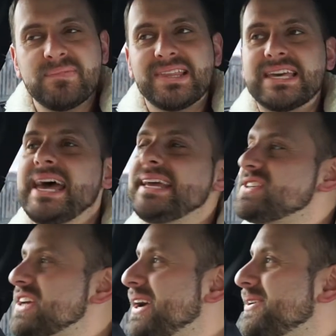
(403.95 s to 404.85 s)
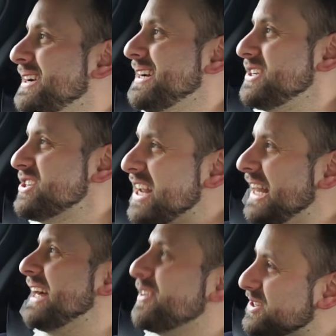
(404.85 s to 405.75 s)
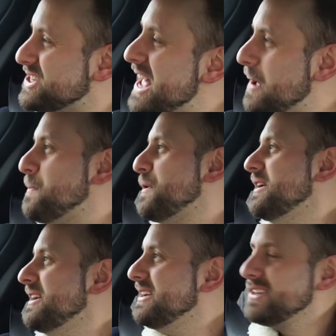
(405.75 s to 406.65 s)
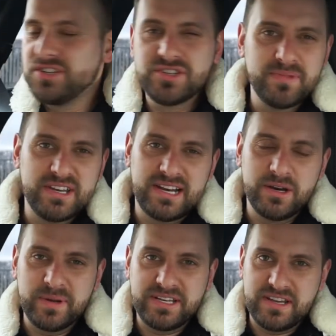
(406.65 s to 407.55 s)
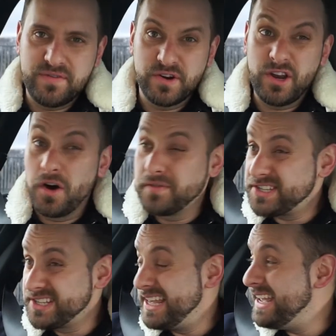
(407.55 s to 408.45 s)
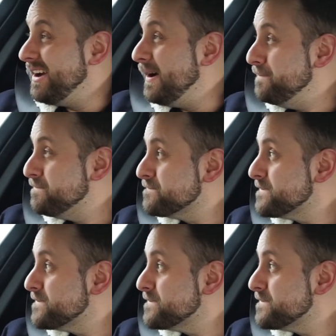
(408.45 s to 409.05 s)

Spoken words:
Okay, so just a little tip, just something a little bit different. Obviously, over